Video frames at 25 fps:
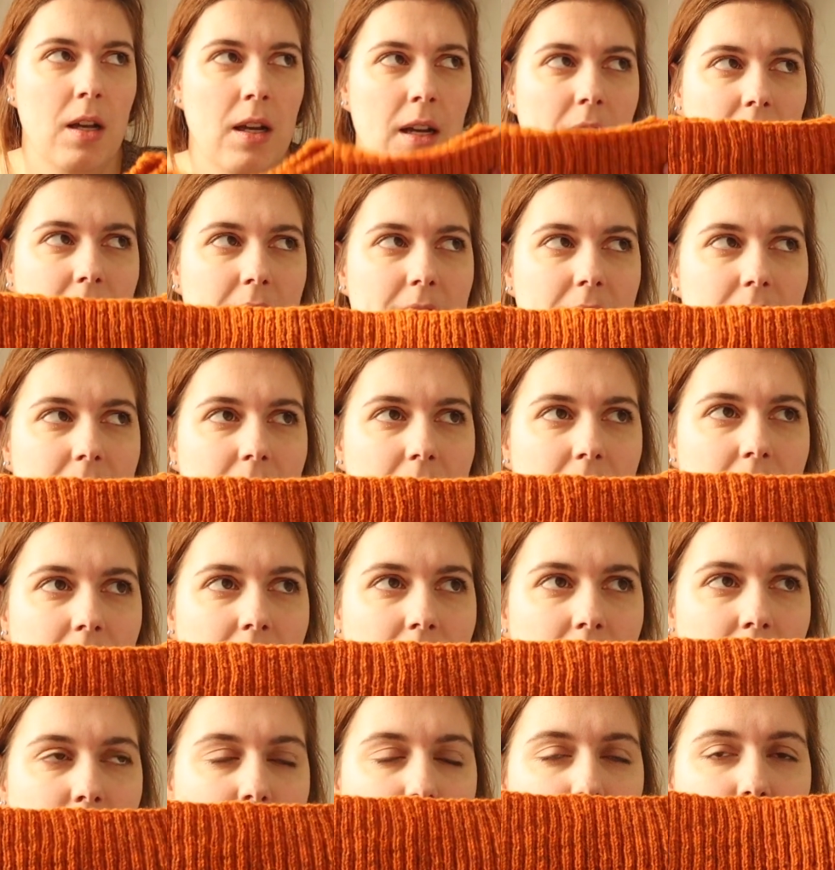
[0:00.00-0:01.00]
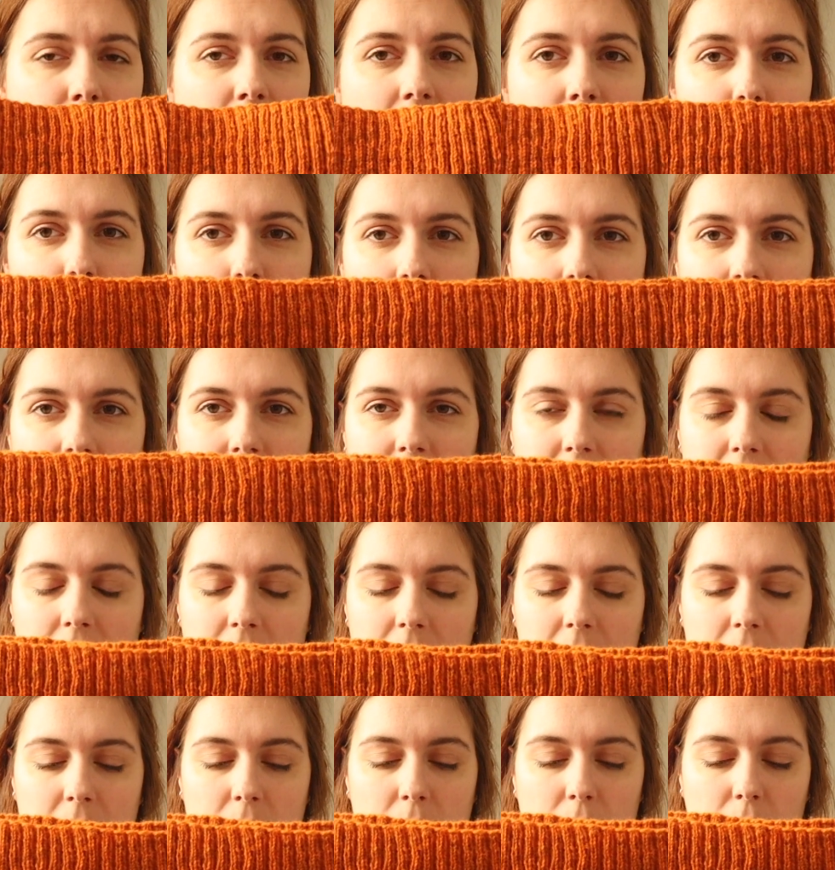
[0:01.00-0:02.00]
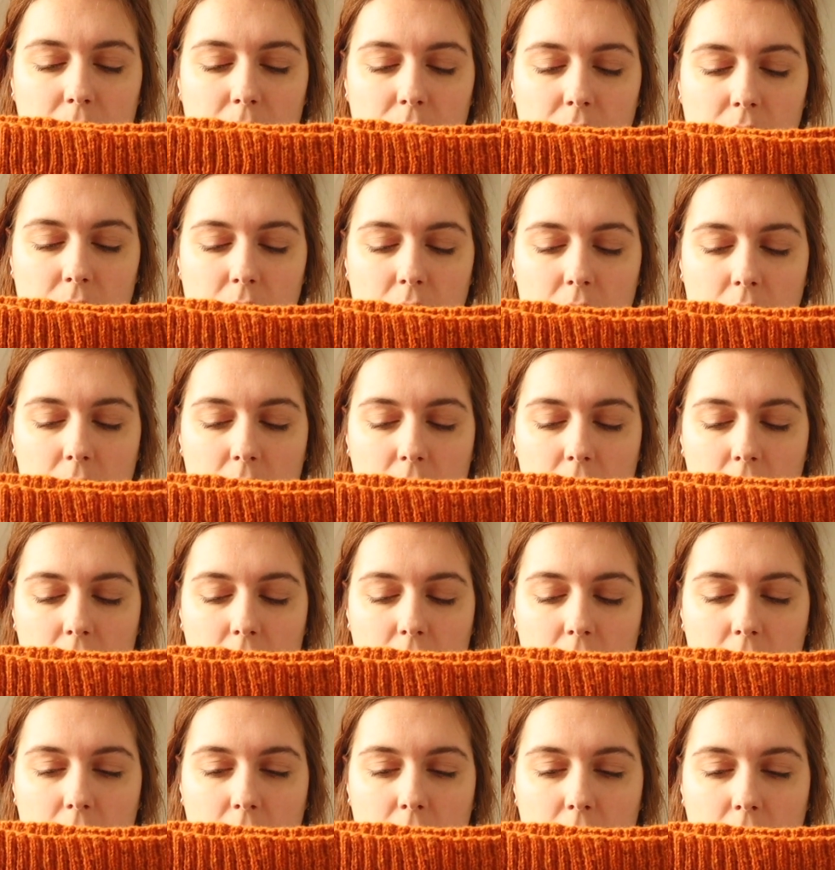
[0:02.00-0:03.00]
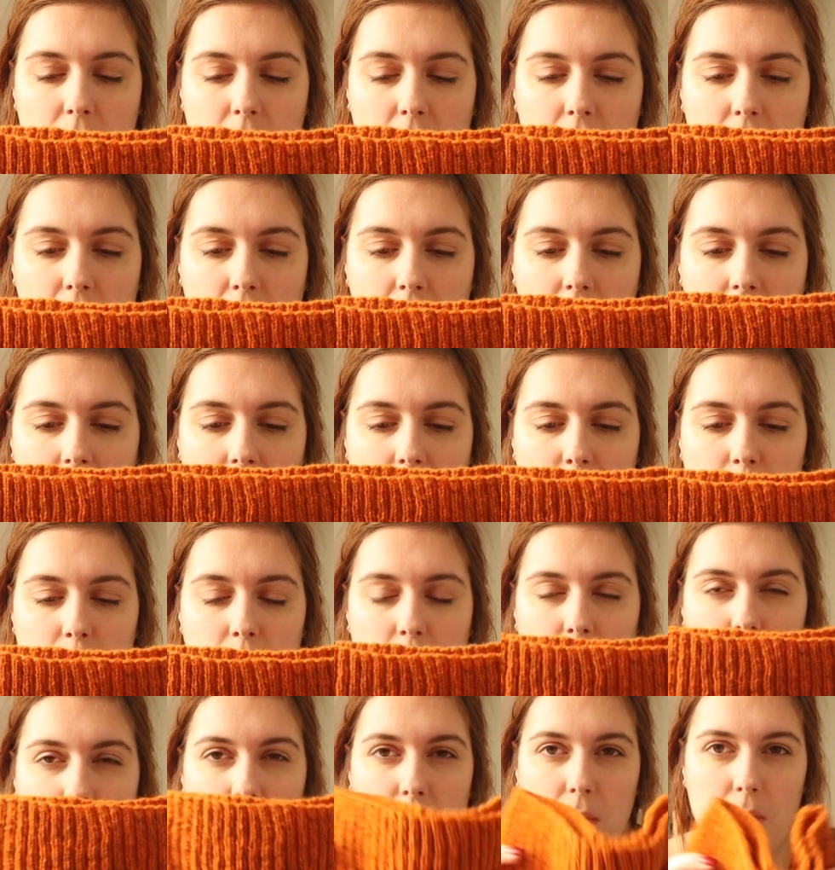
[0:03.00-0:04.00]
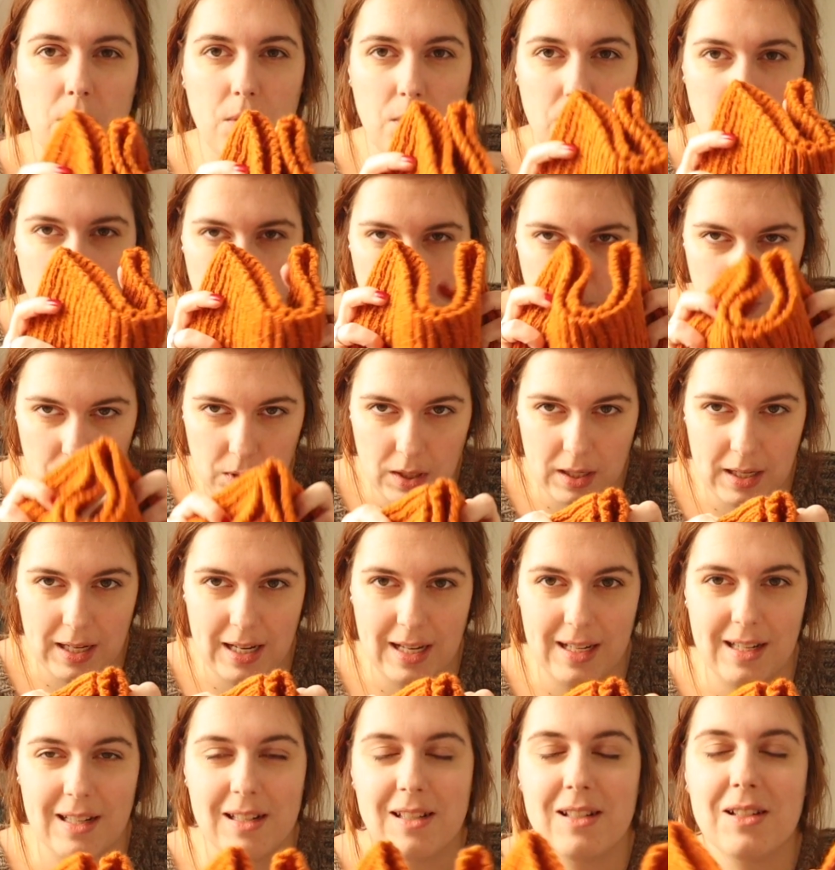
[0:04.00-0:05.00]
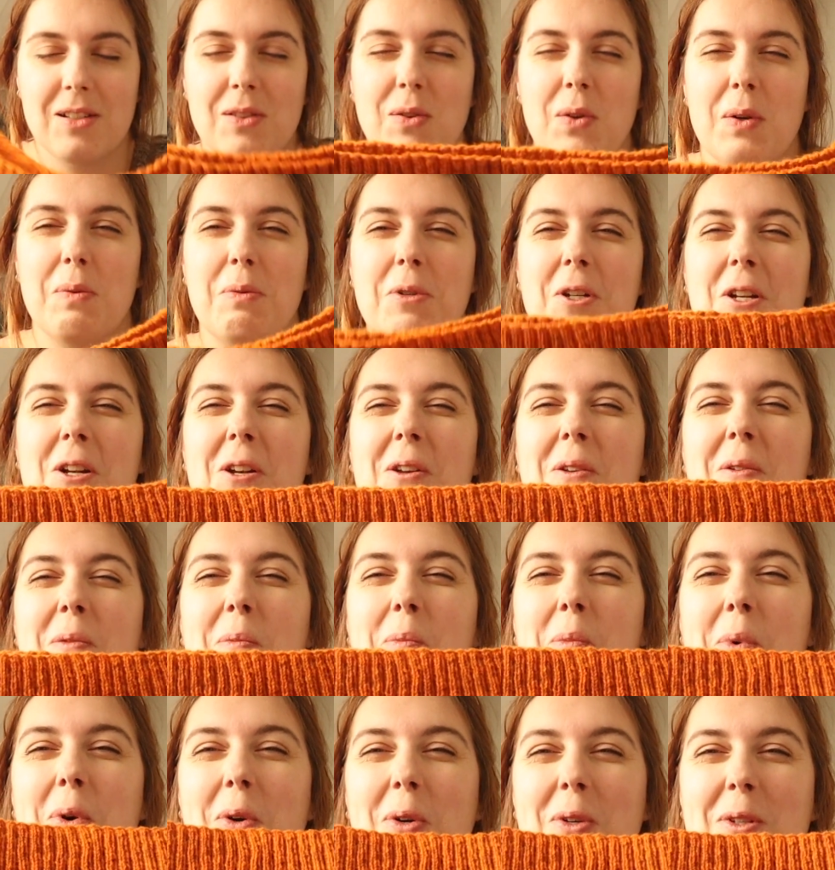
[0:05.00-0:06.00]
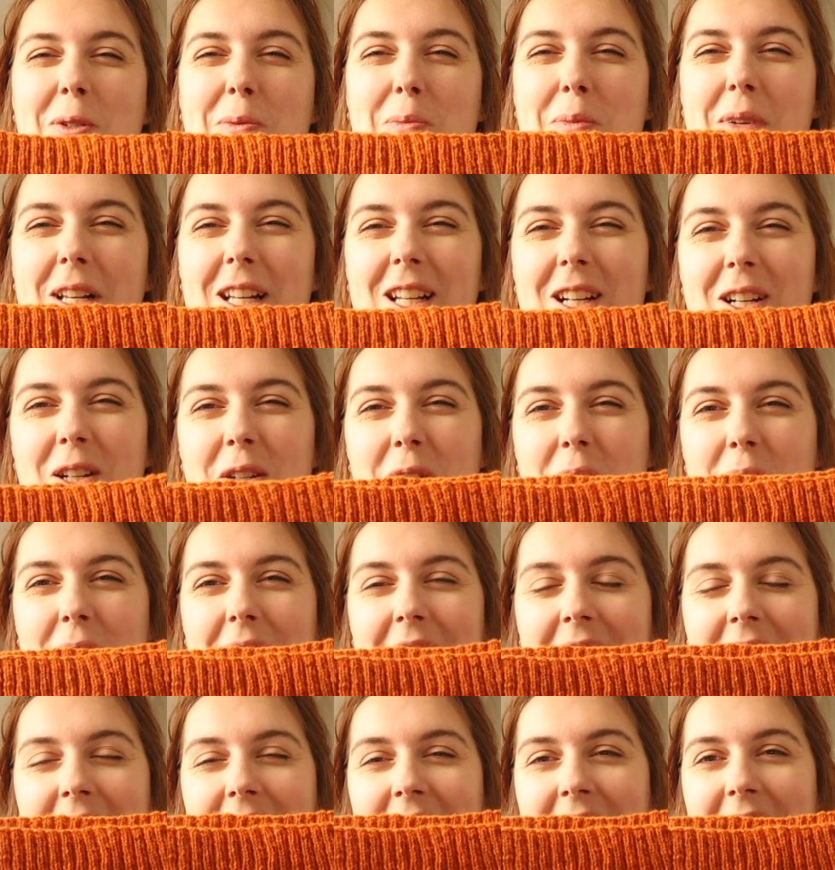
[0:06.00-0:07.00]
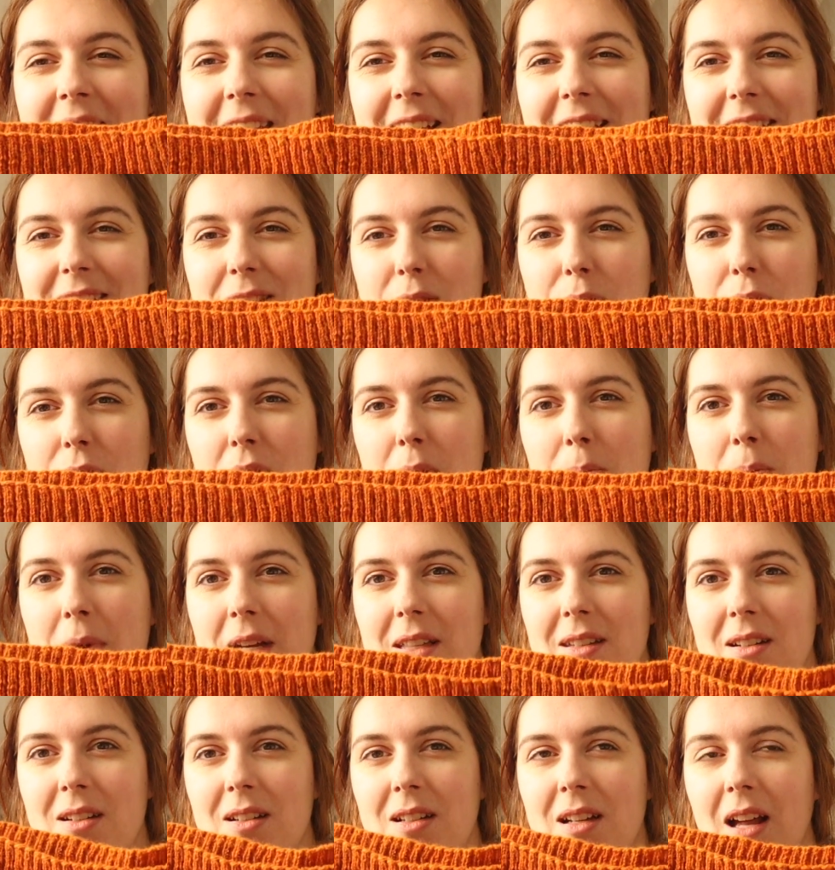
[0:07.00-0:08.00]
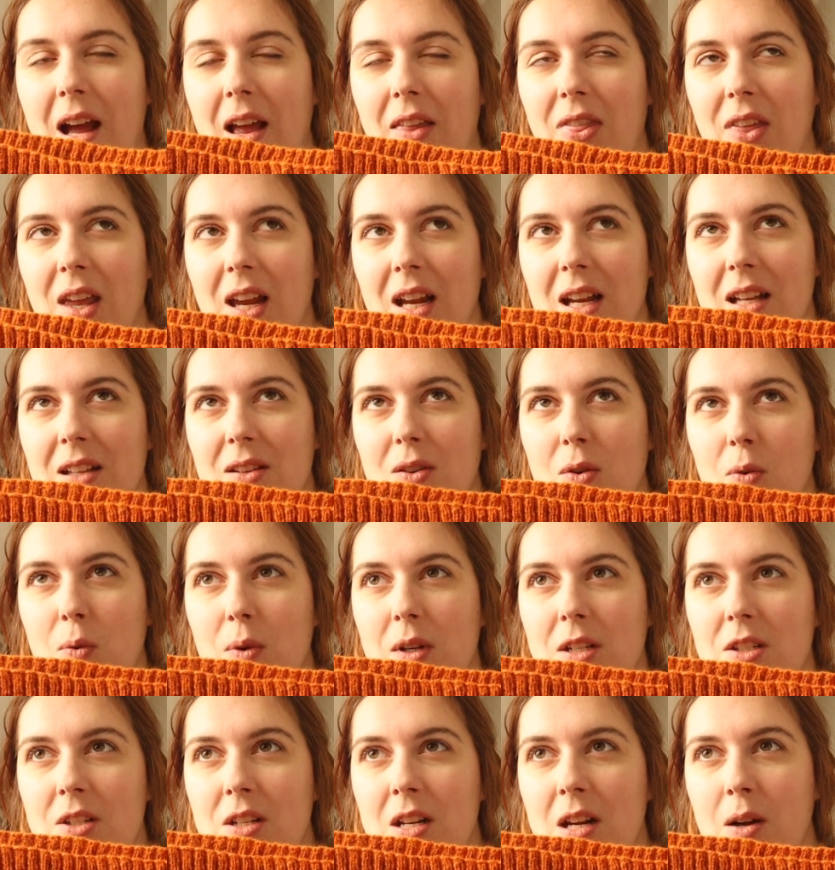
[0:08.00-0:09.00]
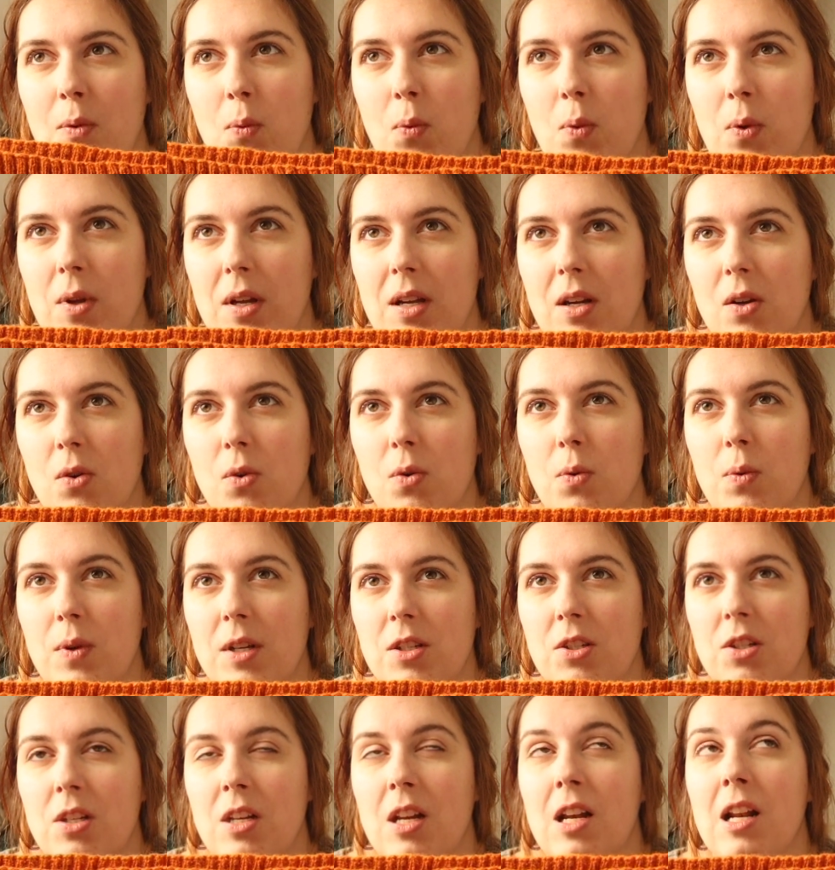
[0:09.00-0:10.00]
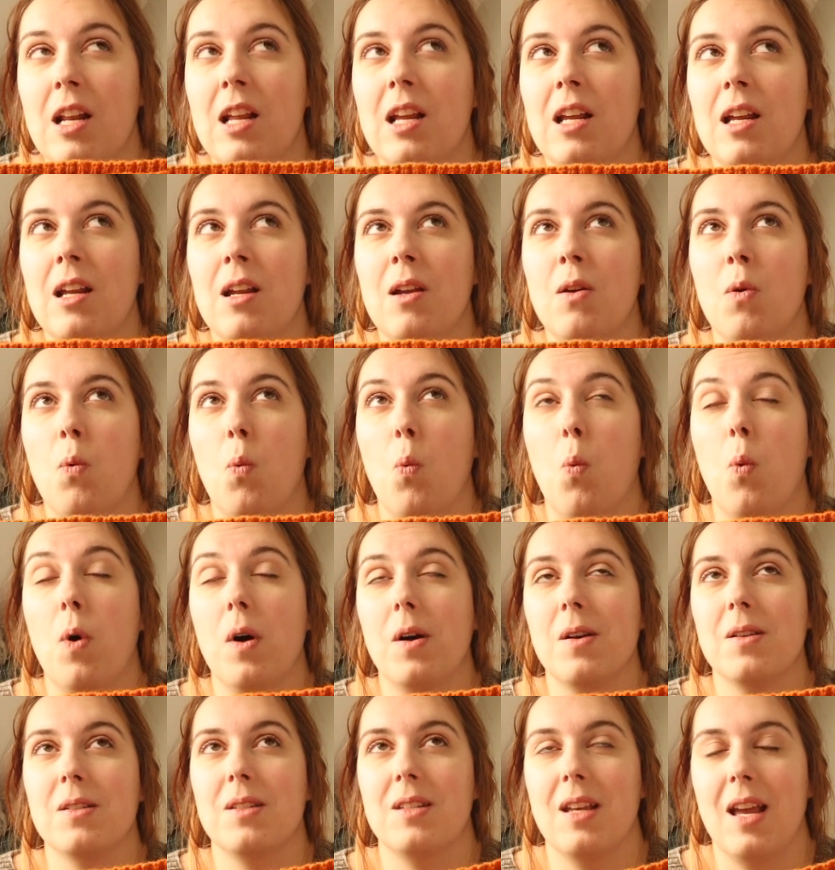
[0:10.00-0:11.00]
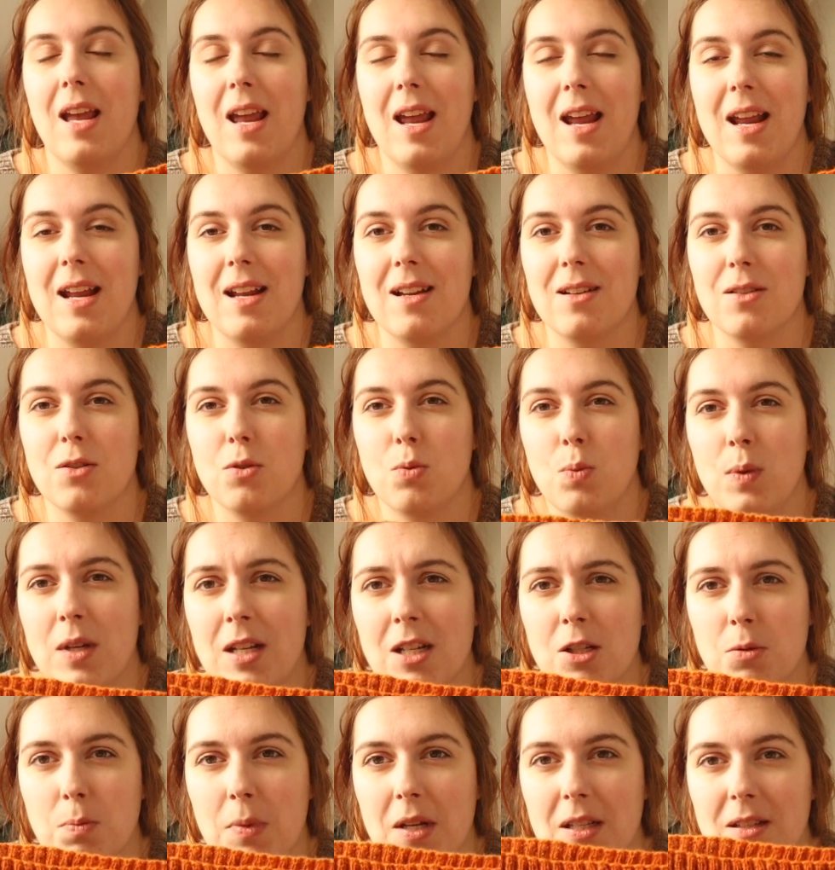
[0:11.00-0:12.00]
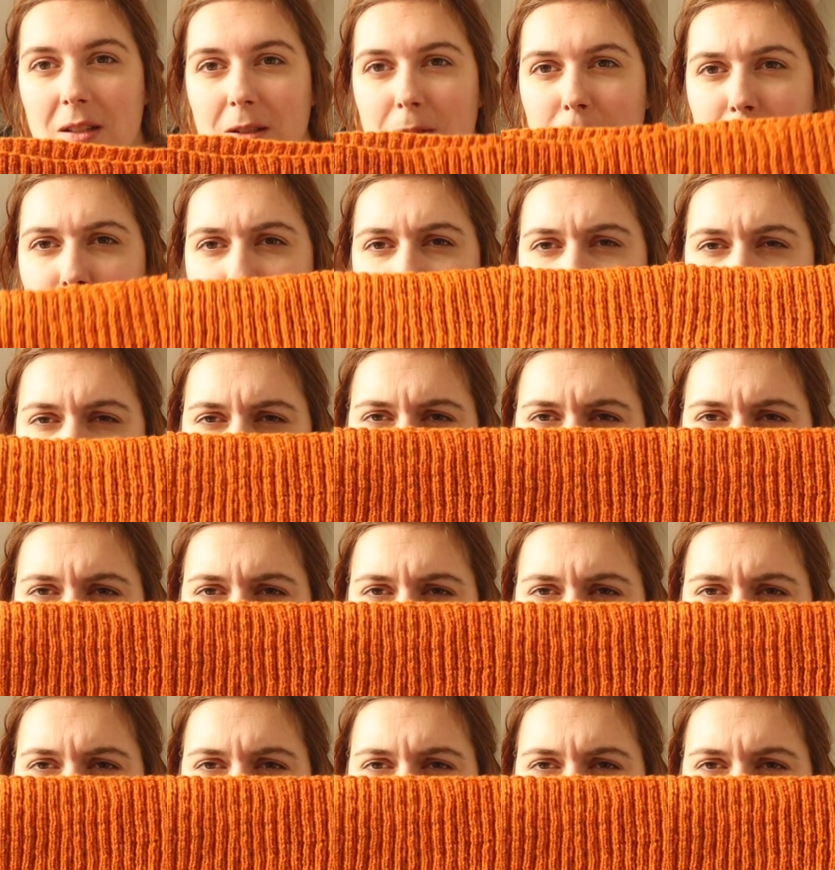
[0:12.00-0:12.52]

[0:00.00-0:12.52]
It's a free pattern from, I will put it in the description box below. It's a free pattern. I think it originally was a Swedish pattern,